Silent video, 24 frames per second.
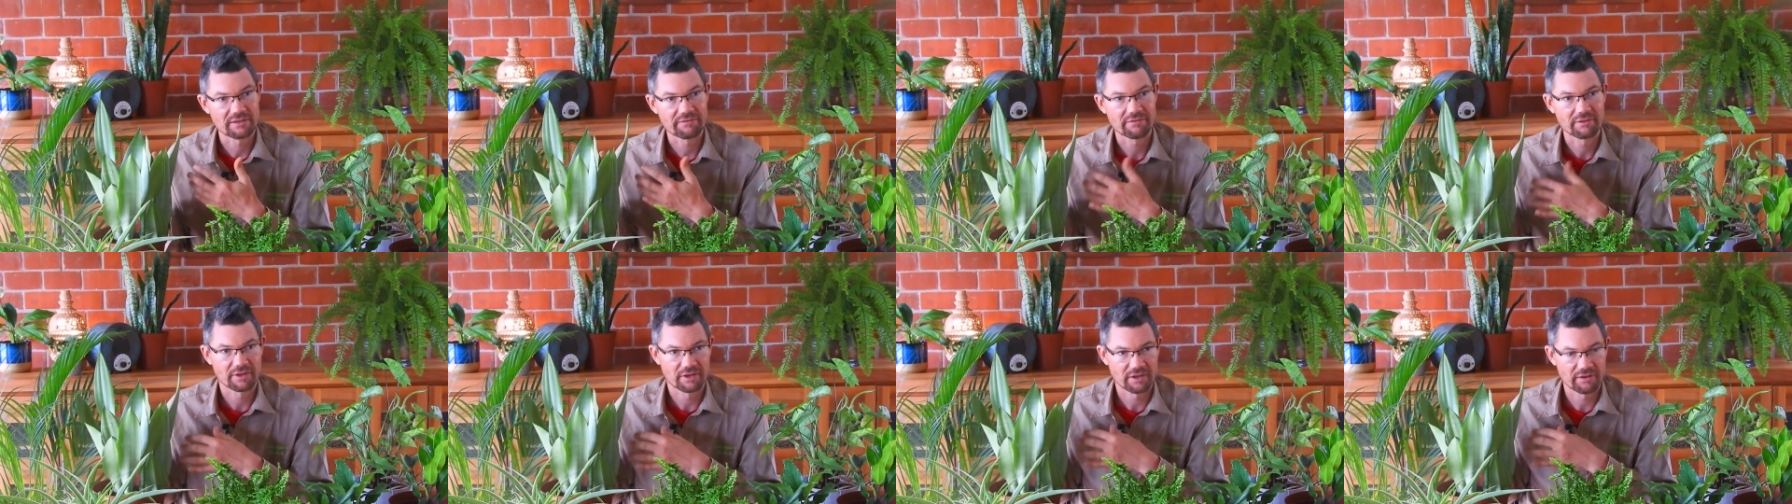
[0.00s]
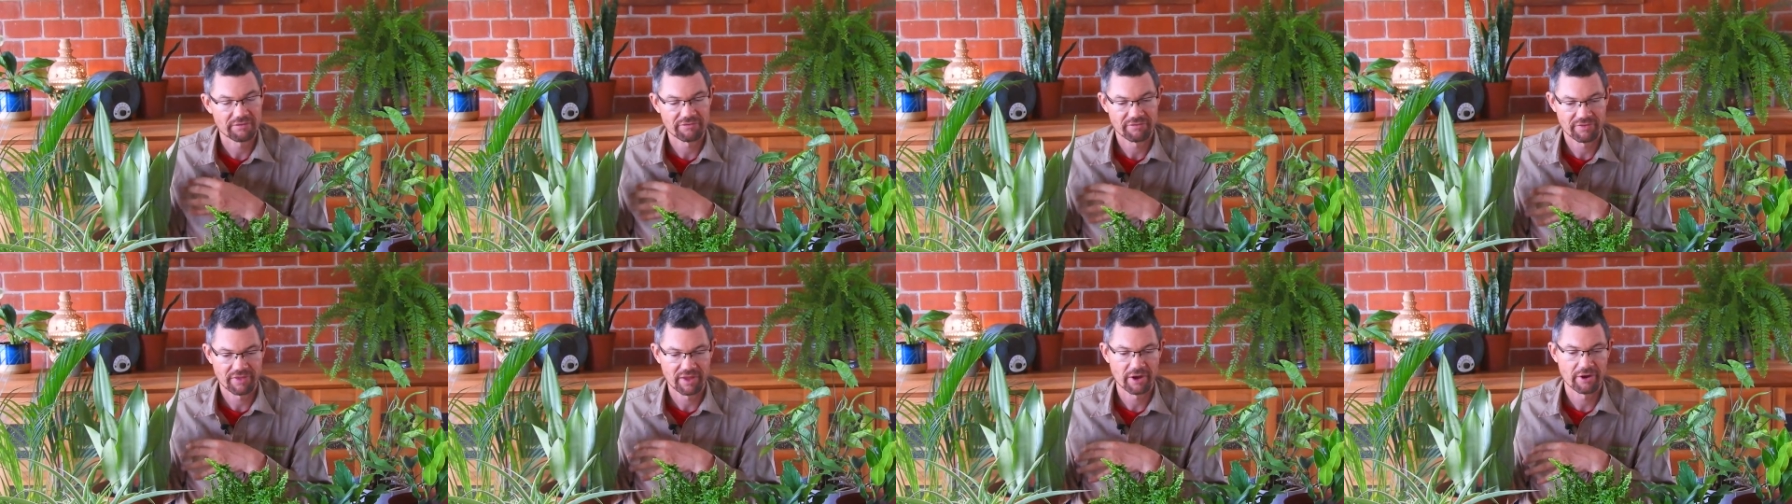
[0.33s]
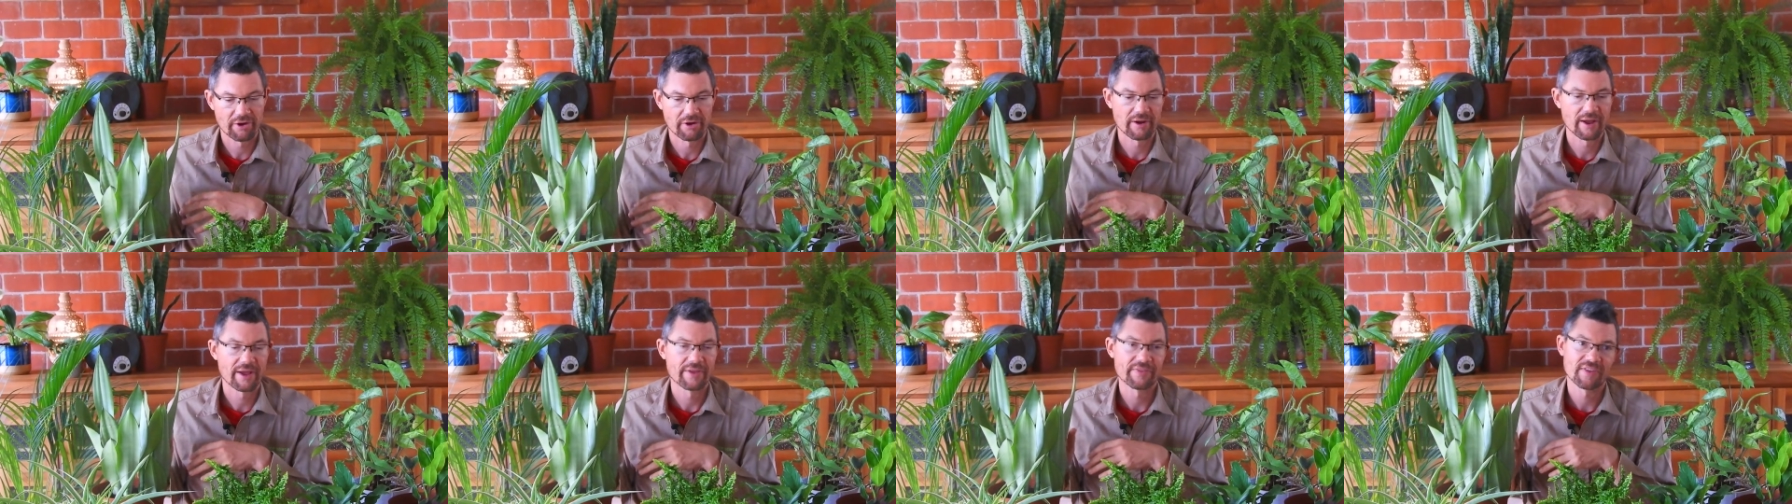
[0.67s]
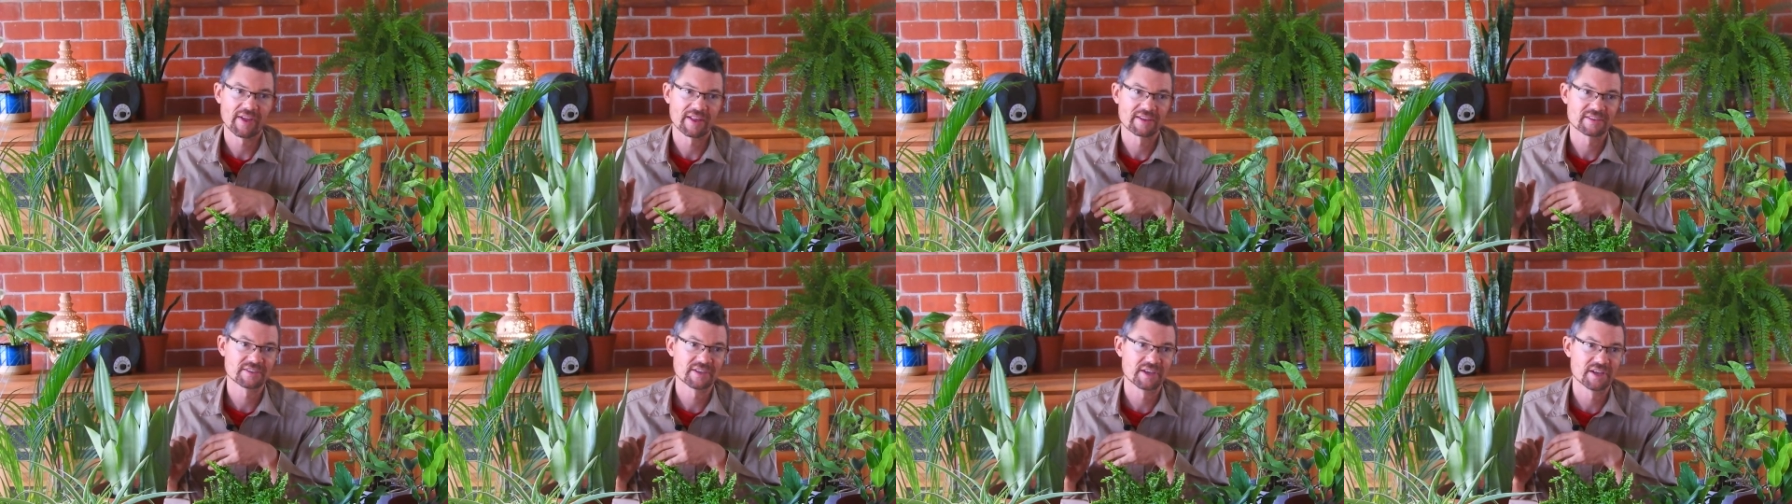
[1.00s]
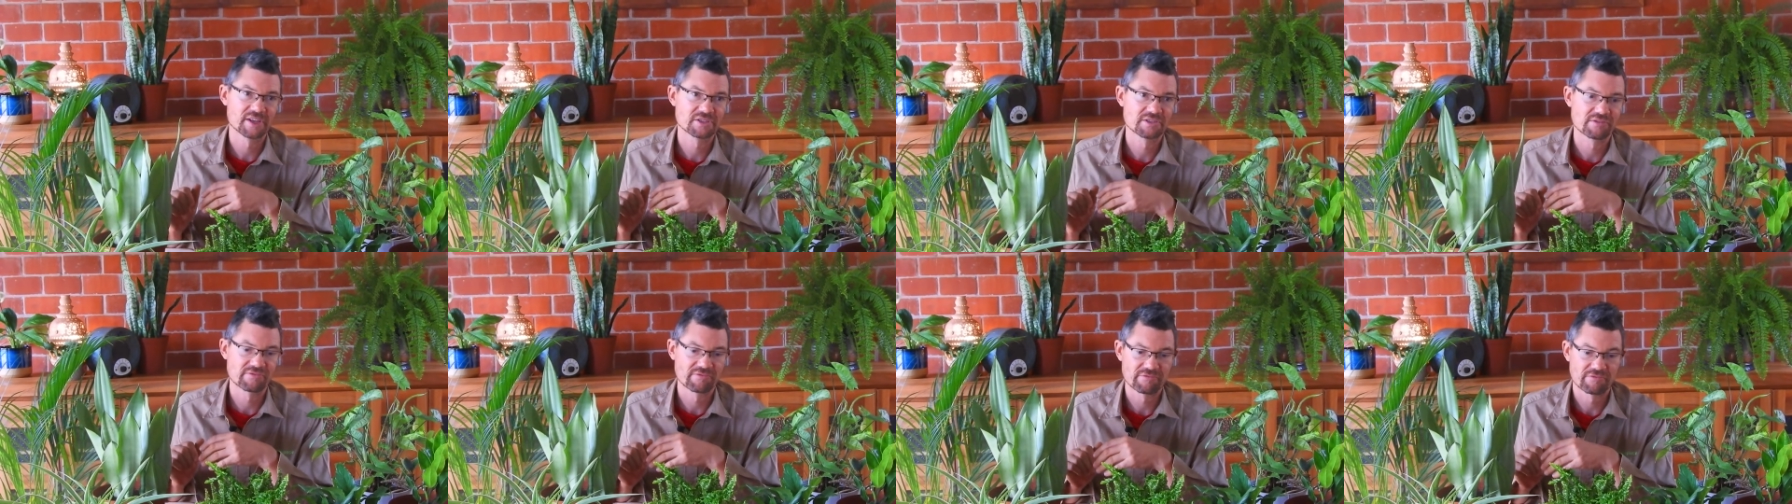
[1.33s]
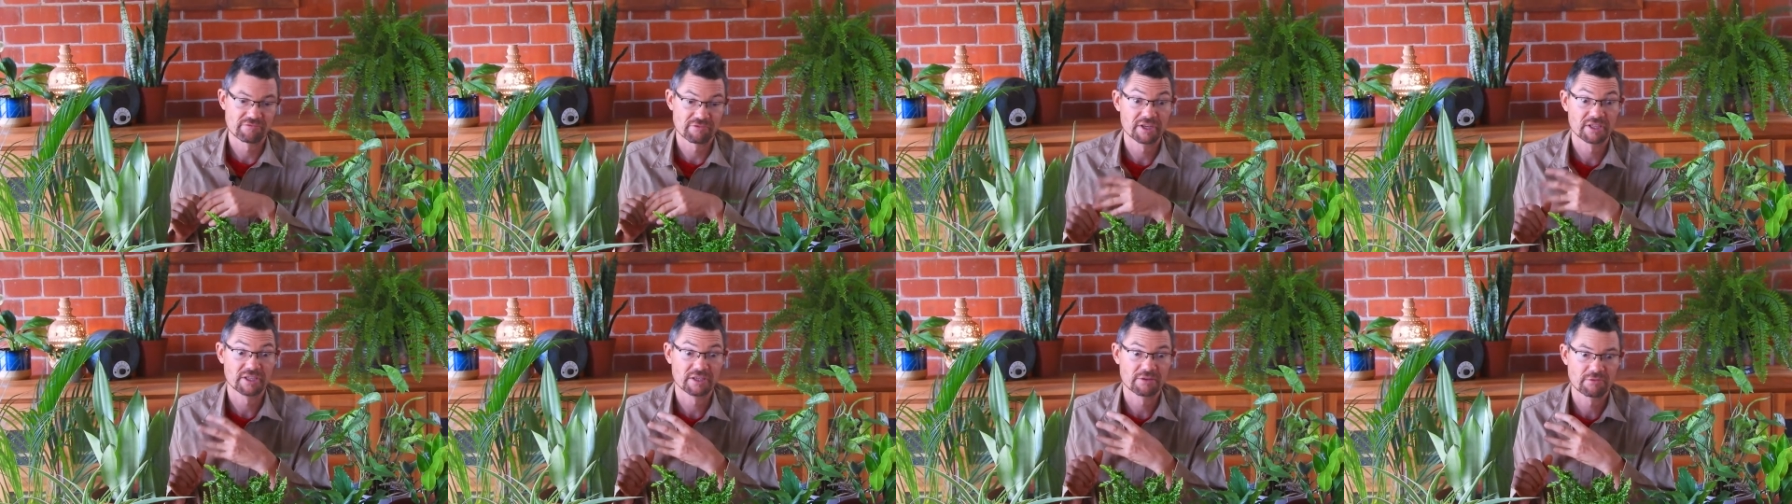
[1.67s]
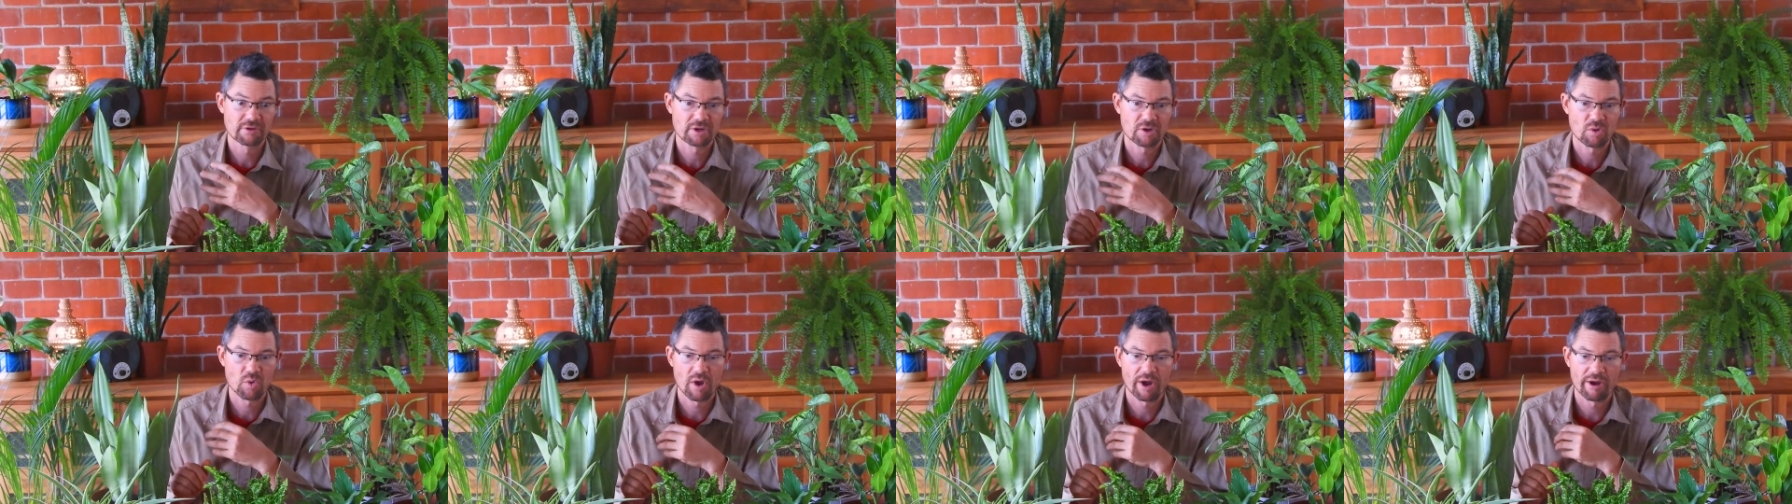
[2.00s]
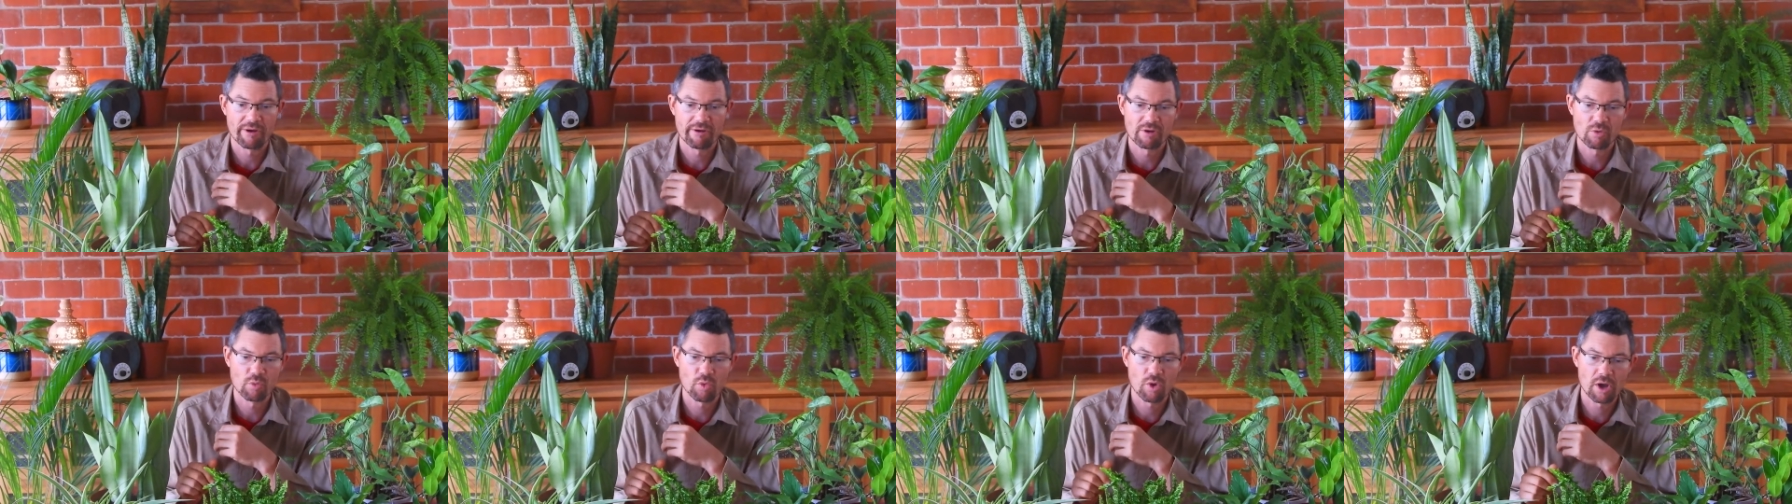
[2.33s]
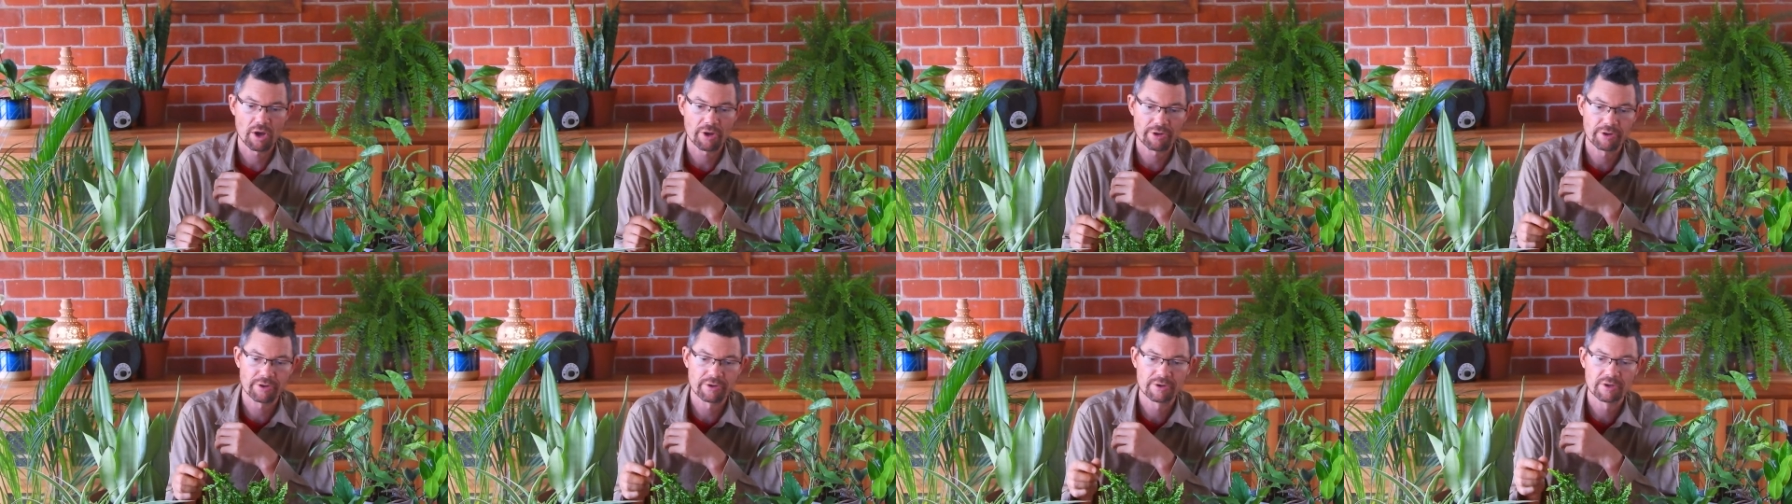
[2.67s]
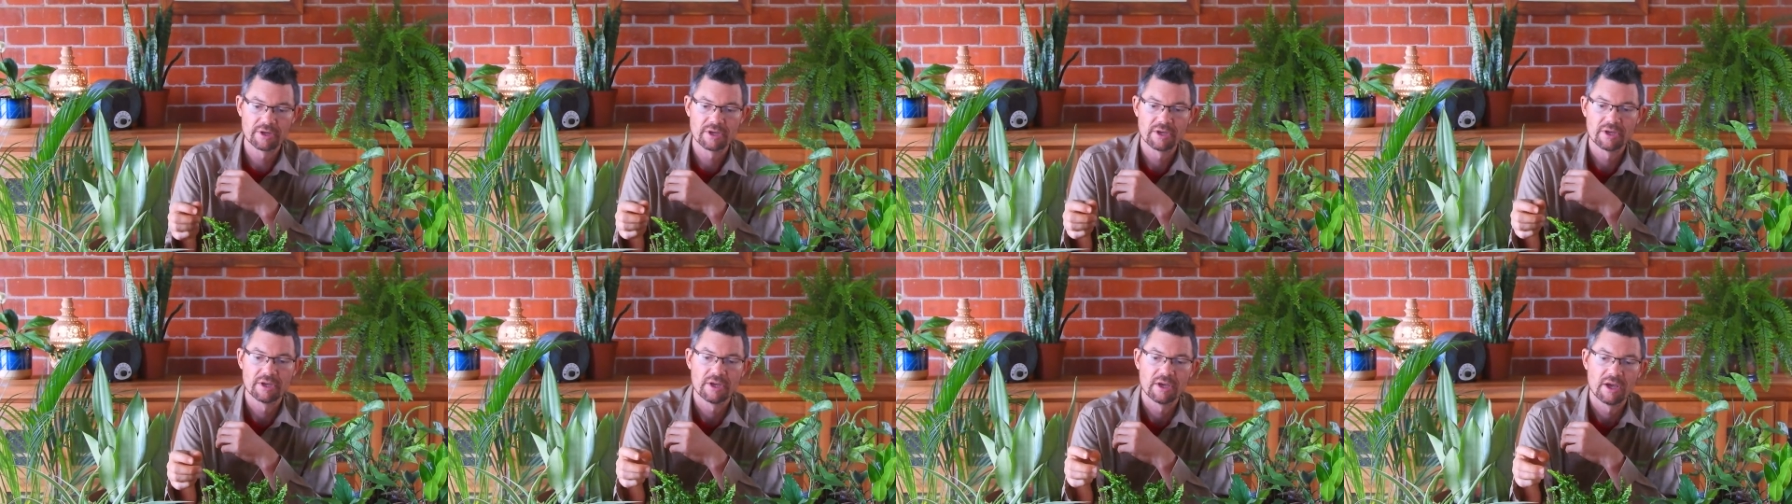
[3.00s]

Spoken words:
even if they're at that stage of really requiring water.